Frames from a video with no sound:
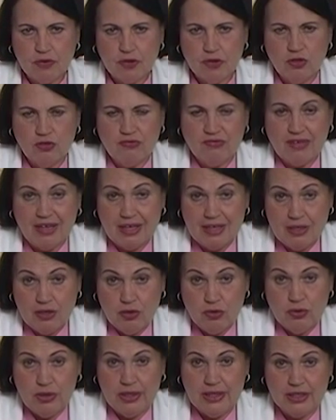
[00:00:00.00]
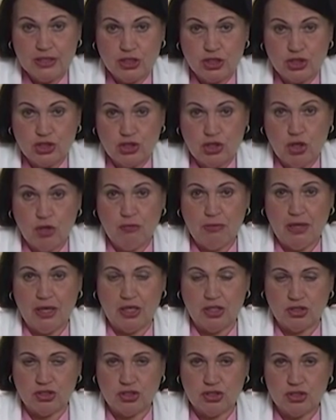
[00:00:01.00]
You've diluted it so
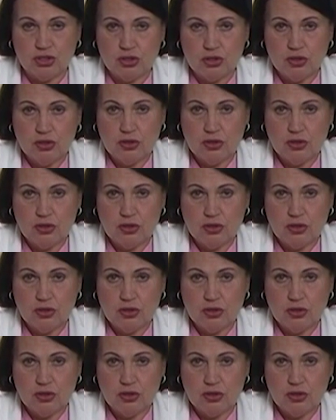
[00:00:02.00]
much